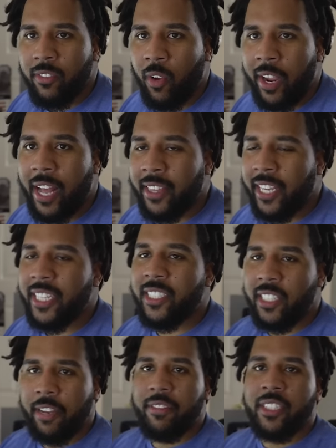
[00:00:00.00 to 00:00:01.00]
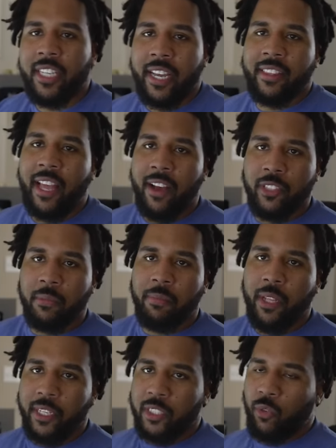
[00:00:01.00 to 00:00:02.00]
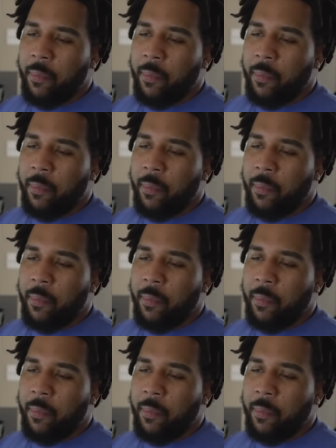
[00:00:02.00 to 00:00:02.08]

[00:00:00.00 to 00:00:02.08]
Right? I think it's safe to say 1,000 plus.